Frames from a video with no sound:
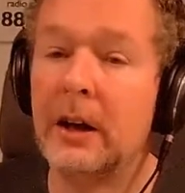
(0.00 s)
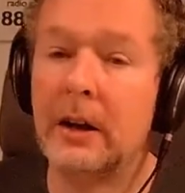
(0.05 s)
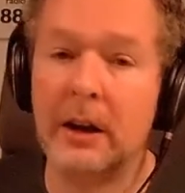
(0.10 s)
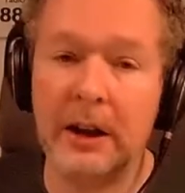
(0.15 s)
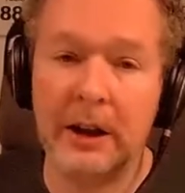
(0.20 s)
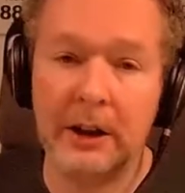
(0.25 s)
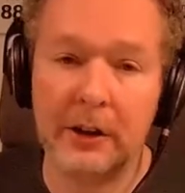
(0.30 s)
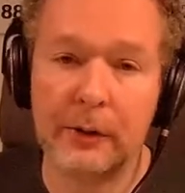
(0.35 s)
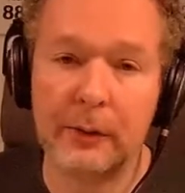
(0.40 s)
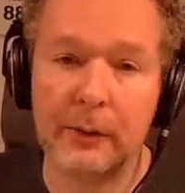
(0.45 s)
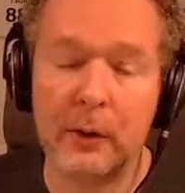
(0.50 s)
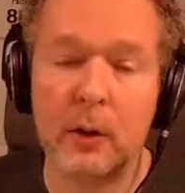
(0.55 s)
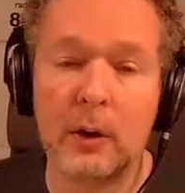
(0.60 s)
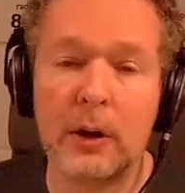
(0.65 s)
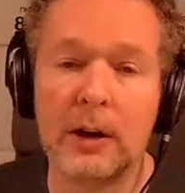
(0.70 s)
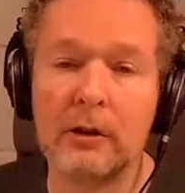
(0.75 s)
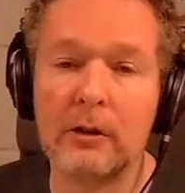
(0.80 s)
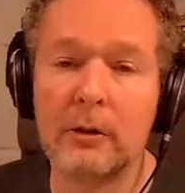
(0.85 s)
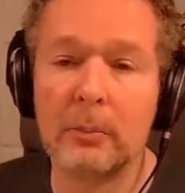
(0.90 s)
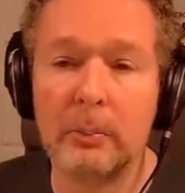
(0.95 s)
it's
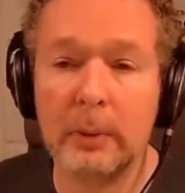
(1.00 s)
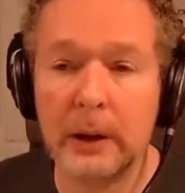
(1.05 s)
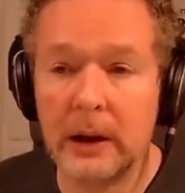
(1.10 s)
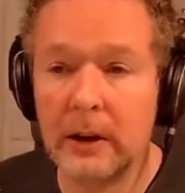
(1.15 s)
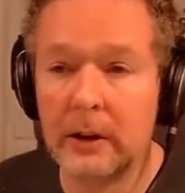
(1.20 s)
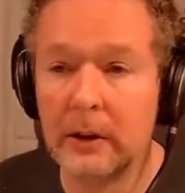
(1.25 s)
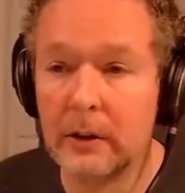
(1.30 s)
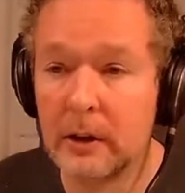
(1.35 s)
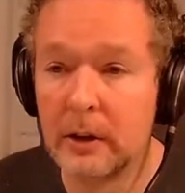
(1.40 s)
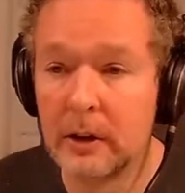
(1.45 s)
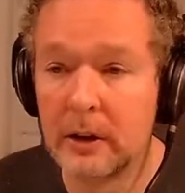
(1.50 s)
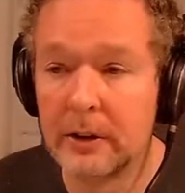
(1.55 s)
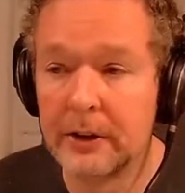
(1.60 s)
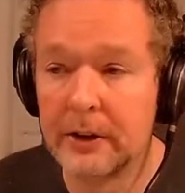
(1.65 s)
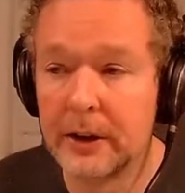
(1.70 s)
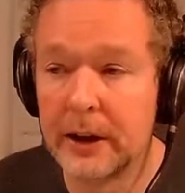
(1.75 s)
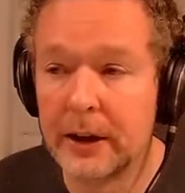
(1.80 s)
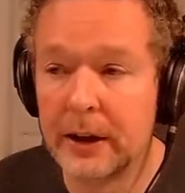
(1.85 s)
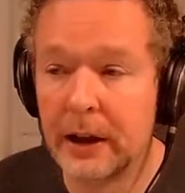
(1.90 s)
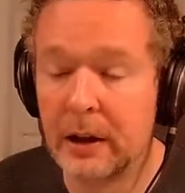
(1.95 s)
$400 billion
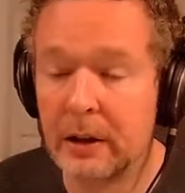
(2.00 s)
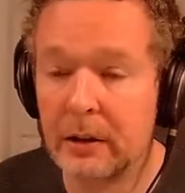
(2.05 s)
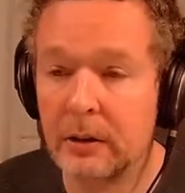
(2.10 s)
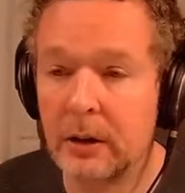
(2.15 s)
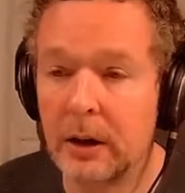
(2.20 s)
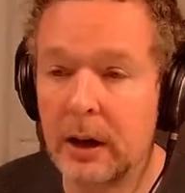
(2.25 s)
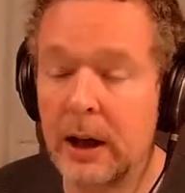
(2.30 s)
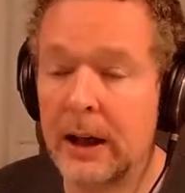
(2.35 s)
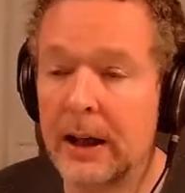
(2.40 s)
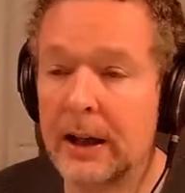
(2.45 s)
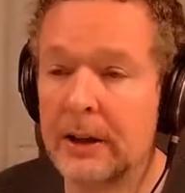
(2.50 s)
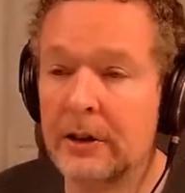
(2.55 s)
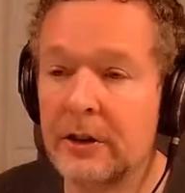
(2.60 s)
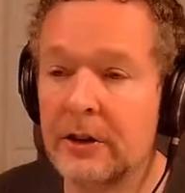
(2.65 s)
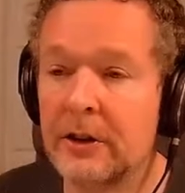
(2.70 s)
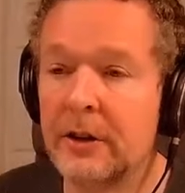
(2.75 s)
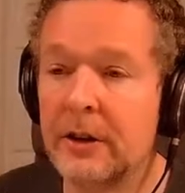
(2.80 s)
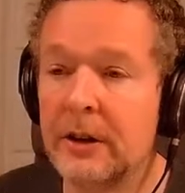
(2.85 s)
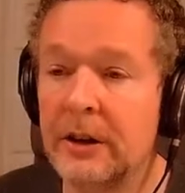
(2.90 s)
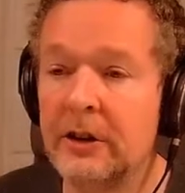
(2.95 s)
they owe. And
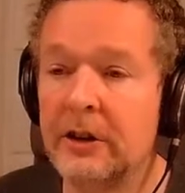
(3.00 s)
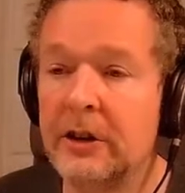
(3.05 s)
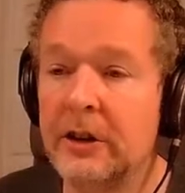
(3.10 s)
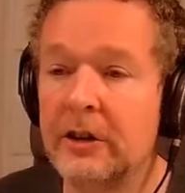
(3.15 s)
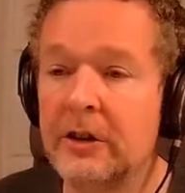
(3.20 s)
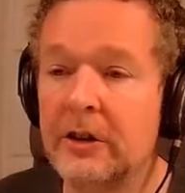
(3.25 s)
this is